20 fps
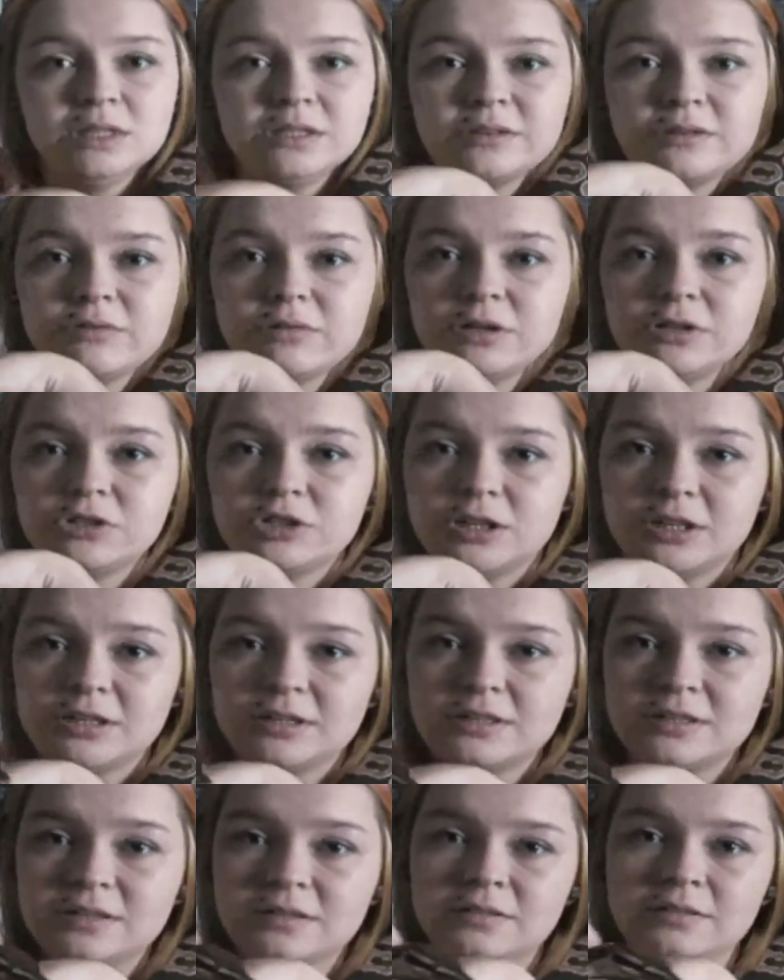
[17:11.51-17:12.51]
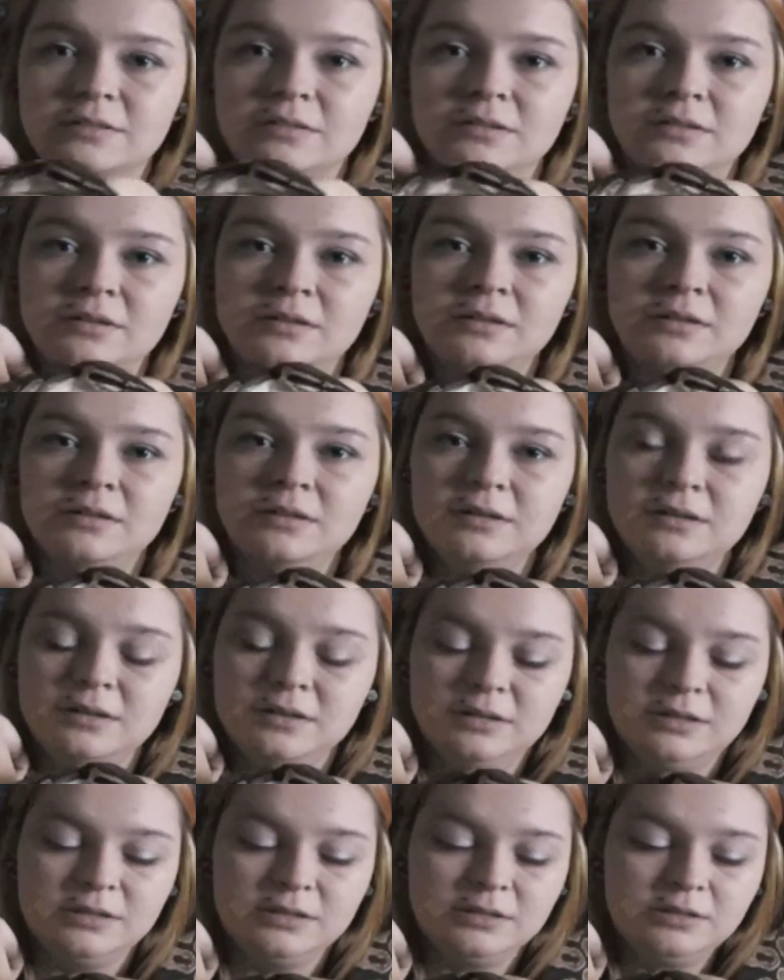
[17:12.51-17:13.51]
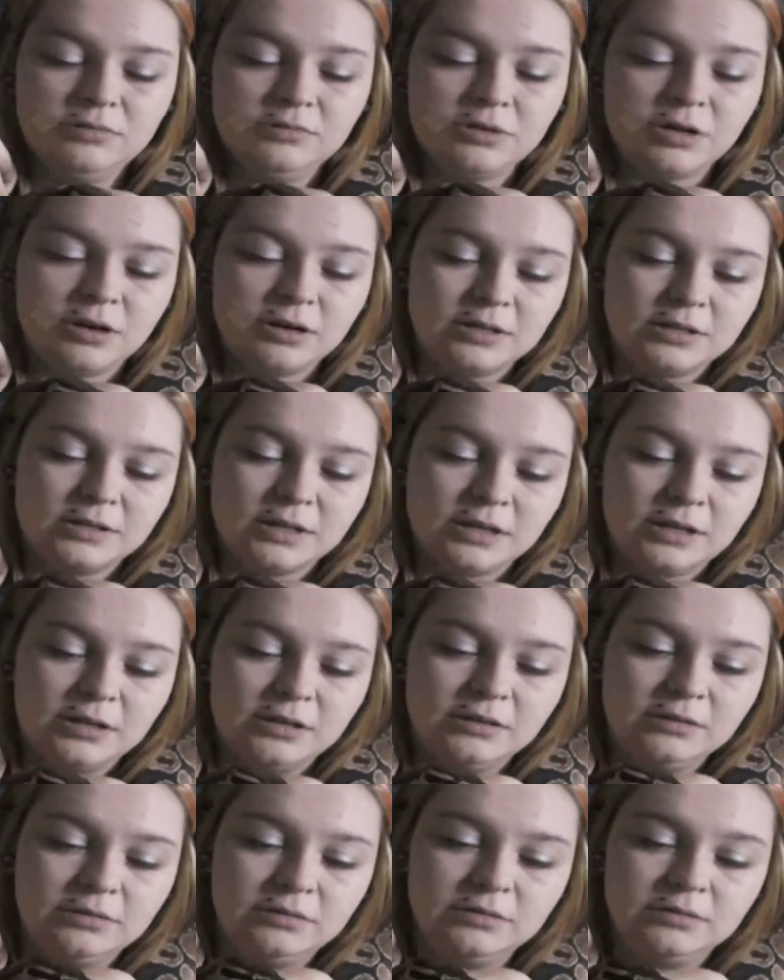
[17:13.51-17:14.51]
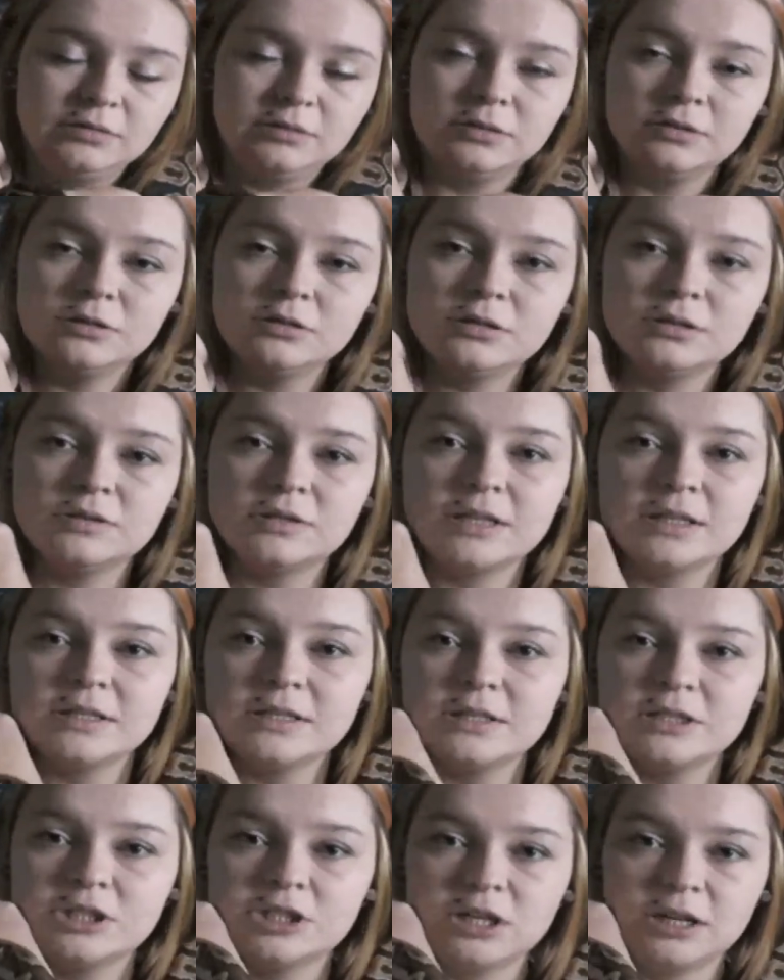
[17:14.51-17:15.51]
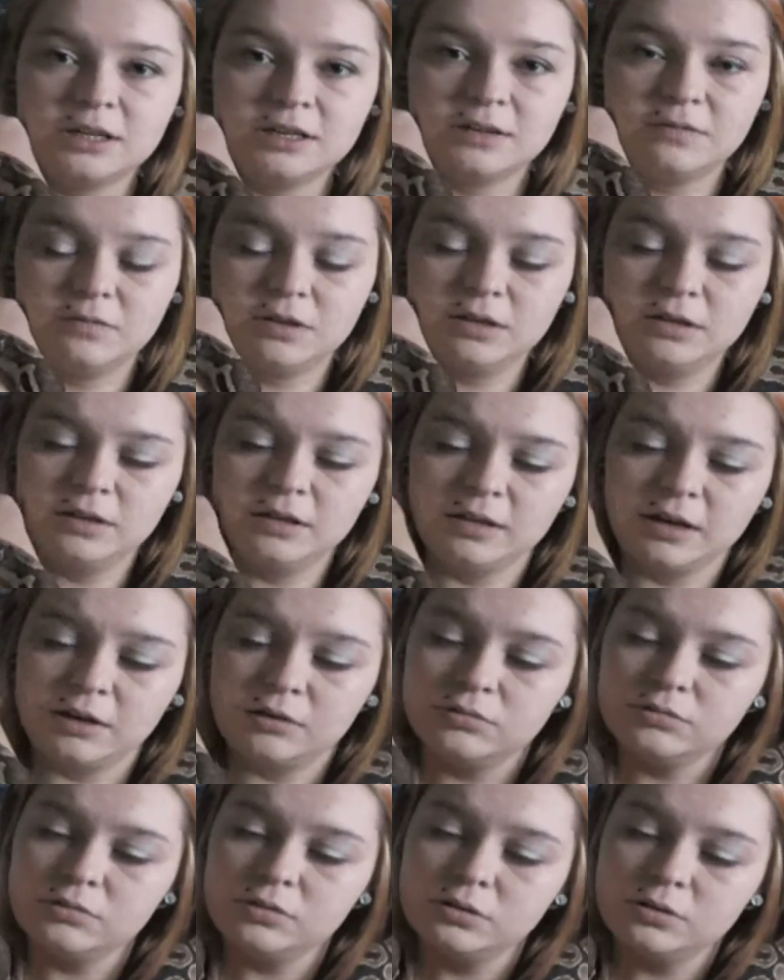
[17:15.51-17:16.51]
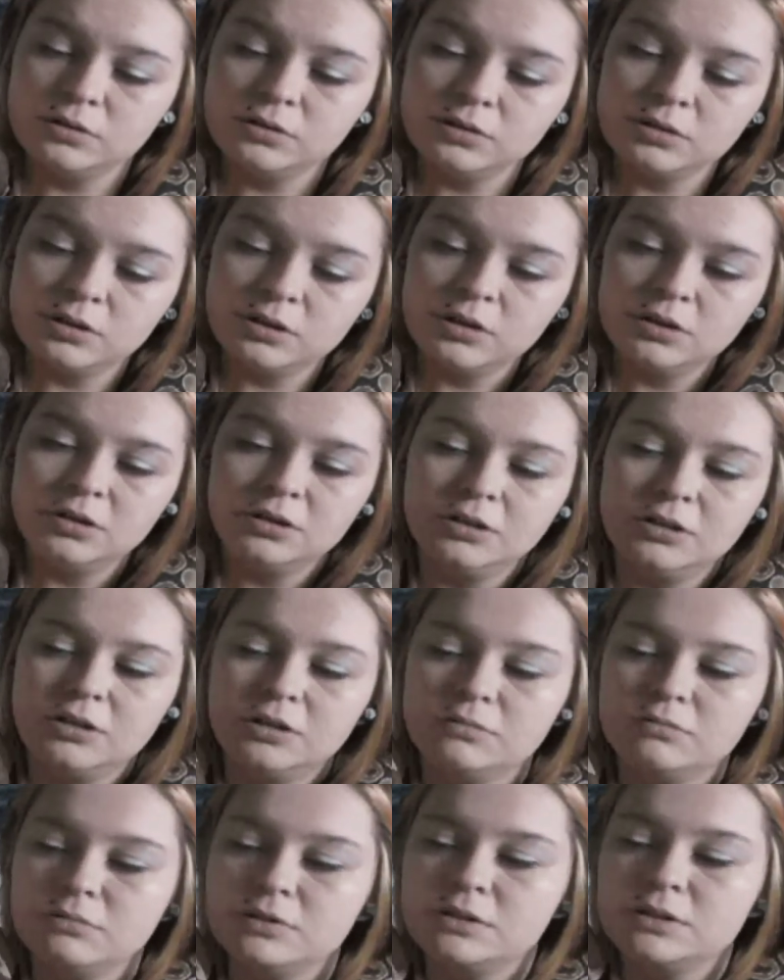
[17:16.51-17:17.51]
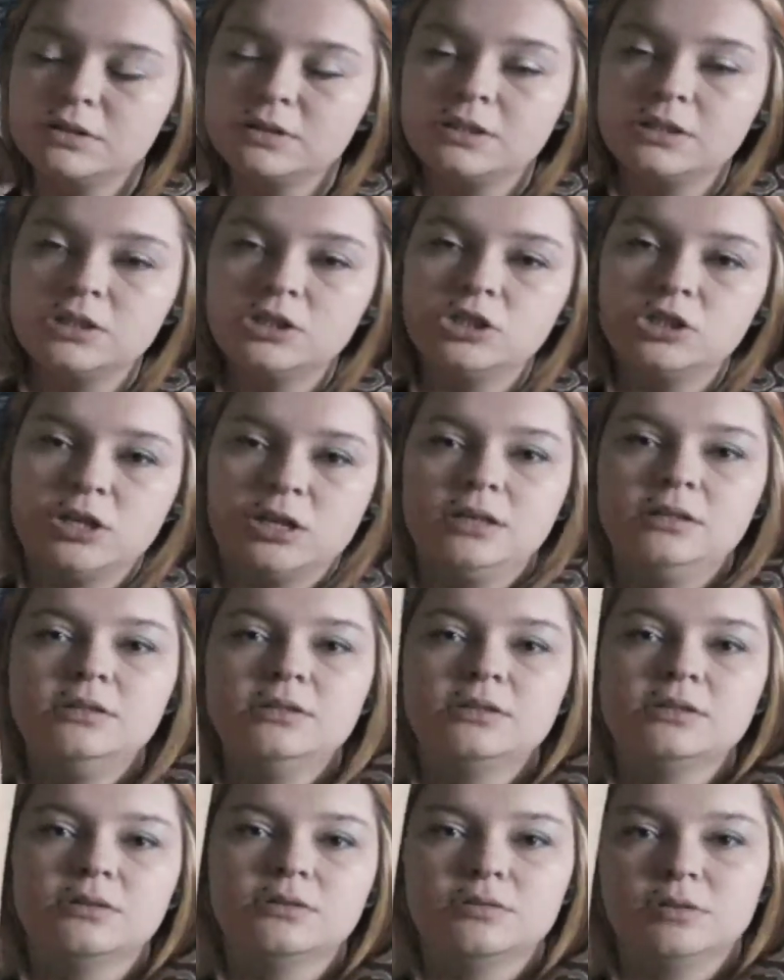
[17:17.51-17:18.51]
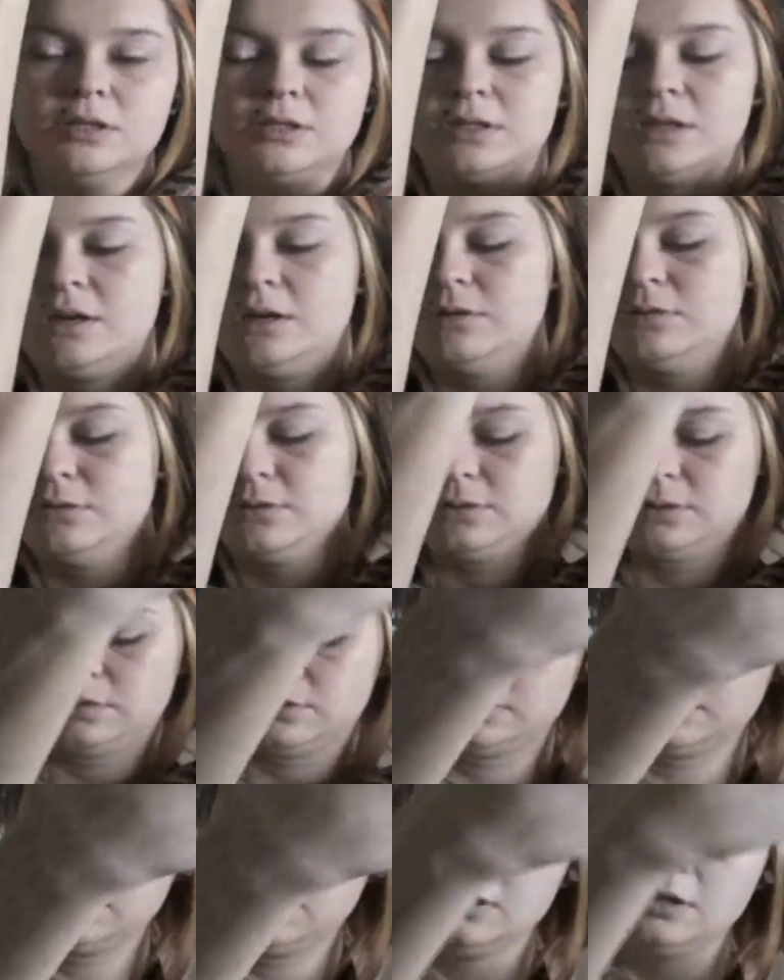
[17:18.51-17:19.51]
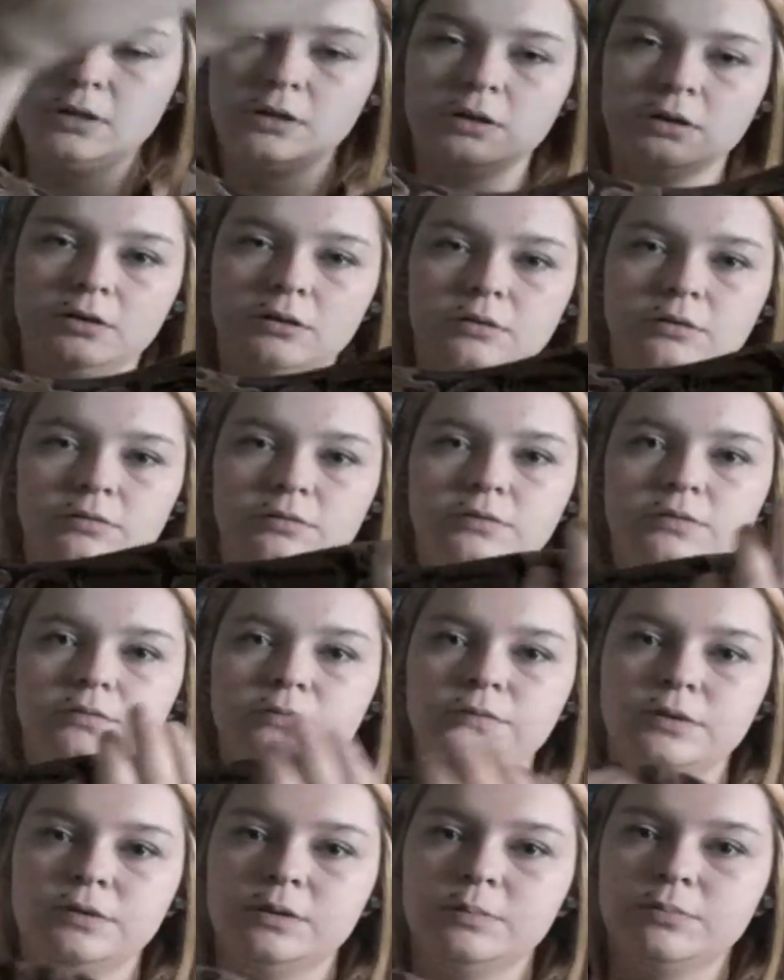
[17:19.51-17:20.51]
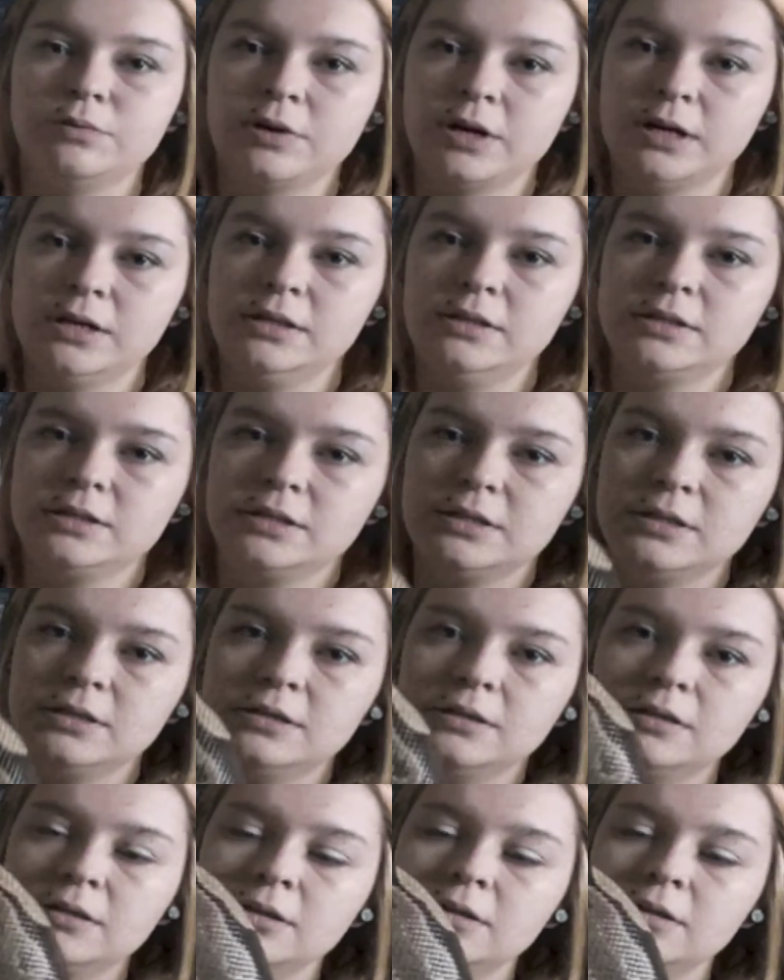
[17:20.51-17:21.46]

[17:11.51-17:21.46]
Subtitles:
He's gorgeous. He's so docile. He just likes to check everything out. He recently shed, so his colors are very bright.